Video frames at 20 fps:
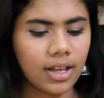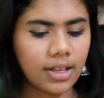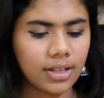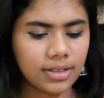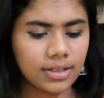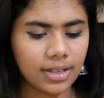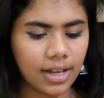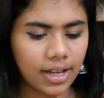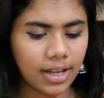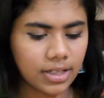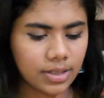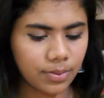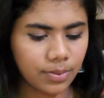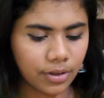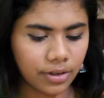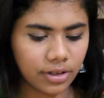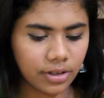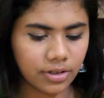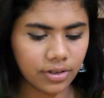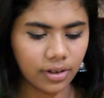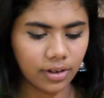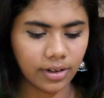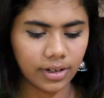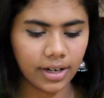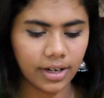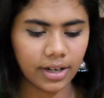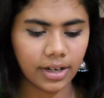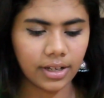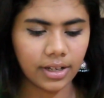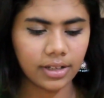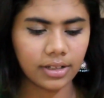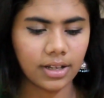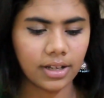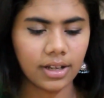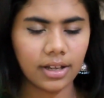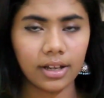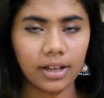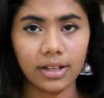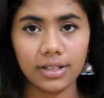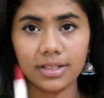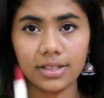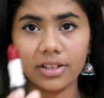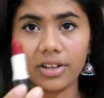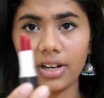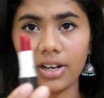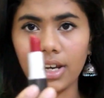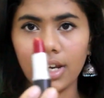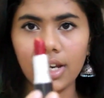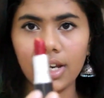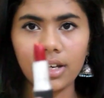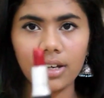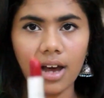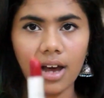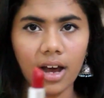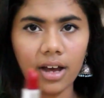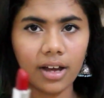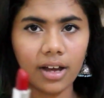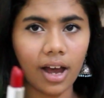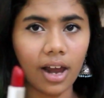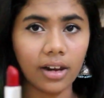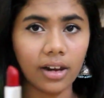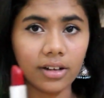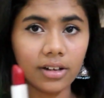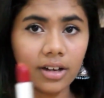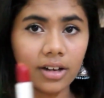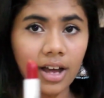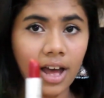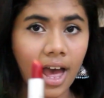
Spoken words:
So let's put this on. It's a really dark color.